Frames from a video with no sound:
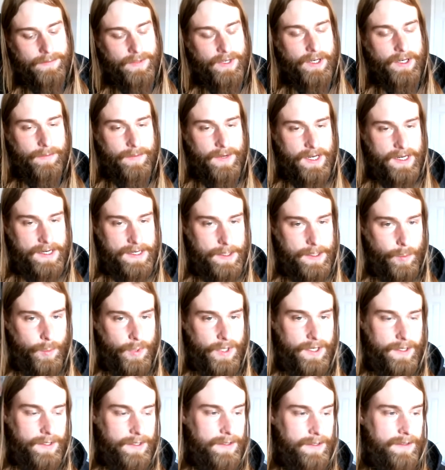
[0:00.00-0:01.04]
Become
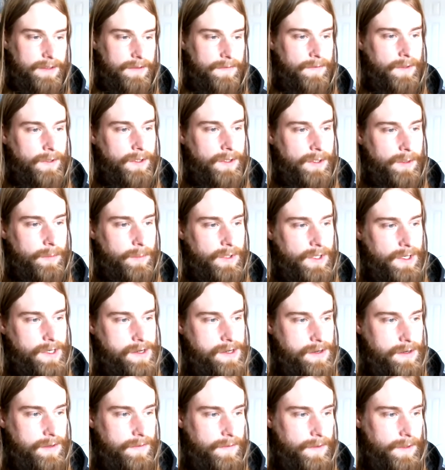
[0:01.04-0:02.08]
independent of the good
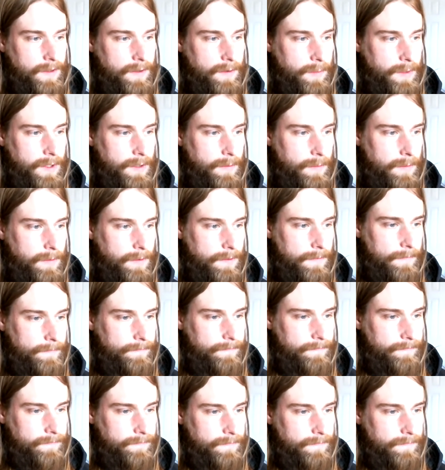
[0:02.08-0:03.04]
opinion of other people.